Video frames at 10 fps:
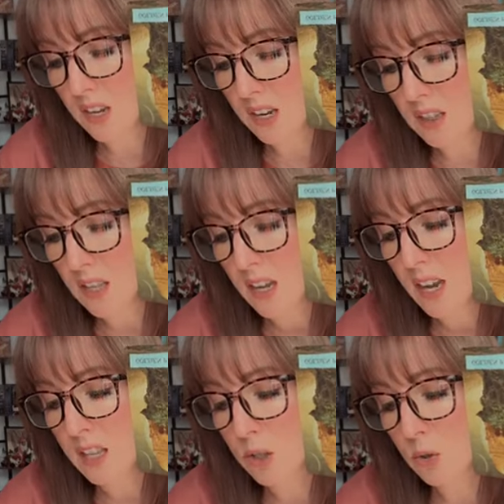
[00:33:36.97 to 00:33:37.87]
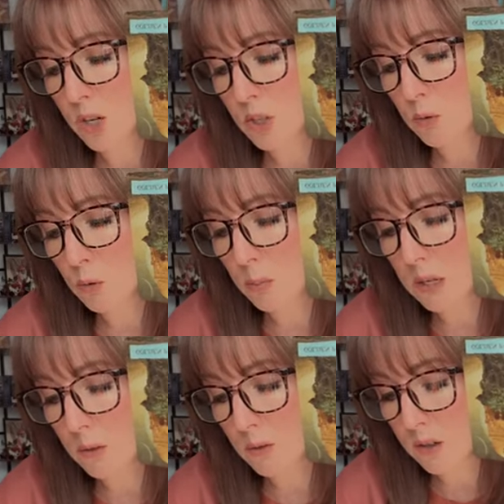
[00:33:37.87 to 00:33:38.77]
faith, and the treasure will
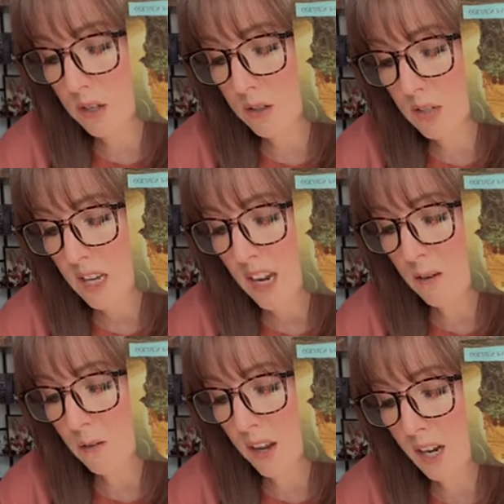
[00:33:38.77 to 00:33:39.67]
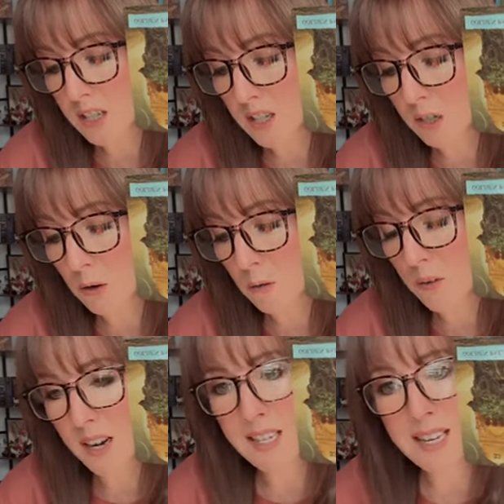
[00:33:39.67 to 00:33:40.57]
be revealed. In fact, you'll
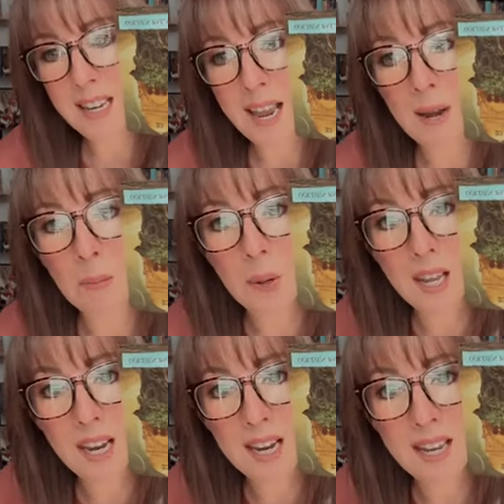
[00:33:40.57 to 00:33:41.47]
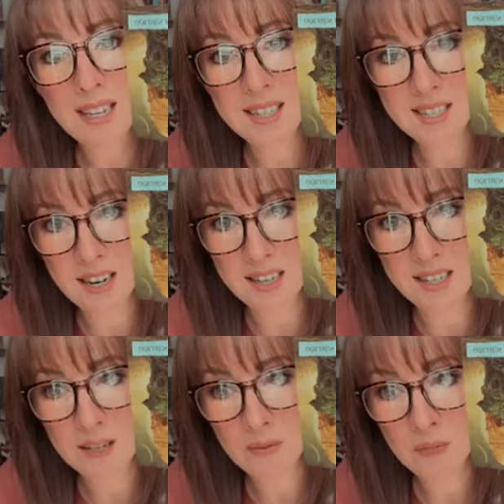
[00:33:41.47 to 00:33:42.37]
find it in plain
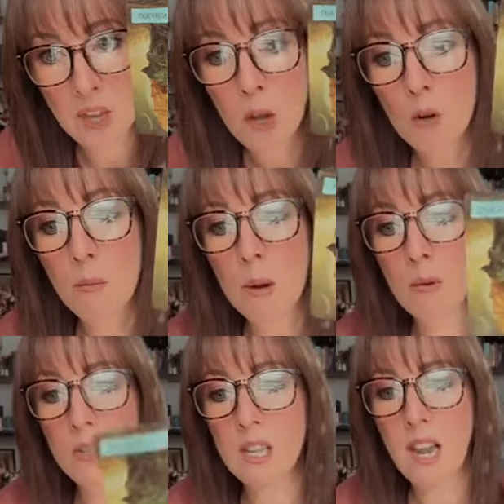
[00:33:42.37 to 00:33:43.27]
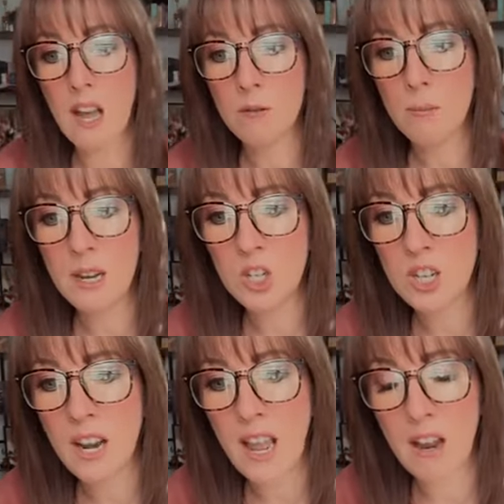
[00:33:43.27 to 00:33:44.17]
sight. Remember the
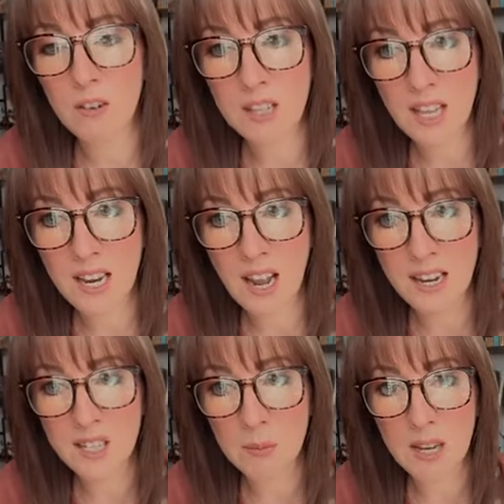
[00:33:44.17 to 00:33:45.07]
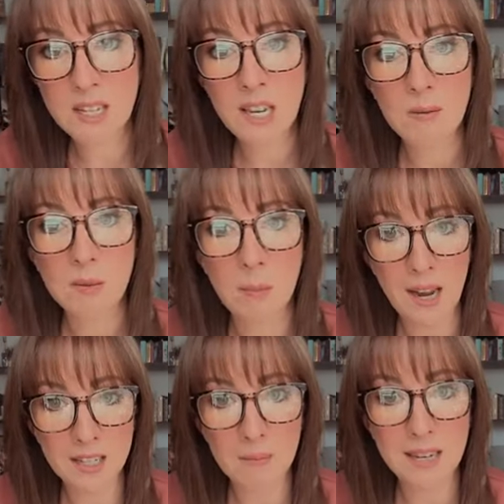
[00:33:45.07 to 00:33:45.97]
affirmation everything I spend comes
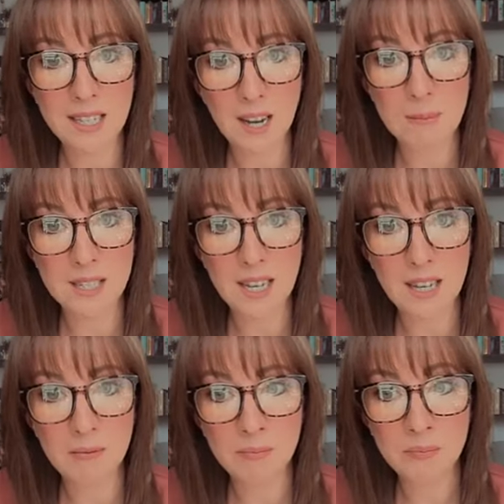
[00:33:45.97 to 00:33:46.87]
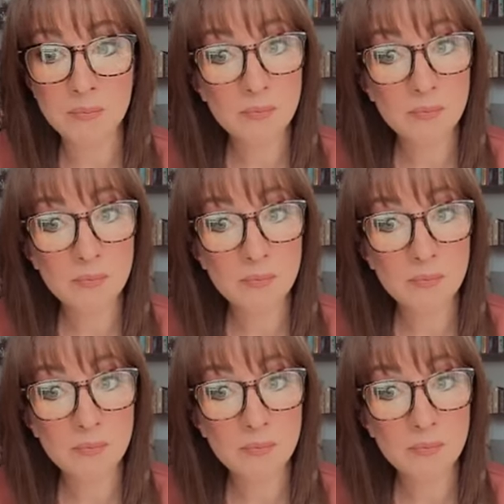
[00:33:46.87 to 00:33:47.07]
back to me times 10?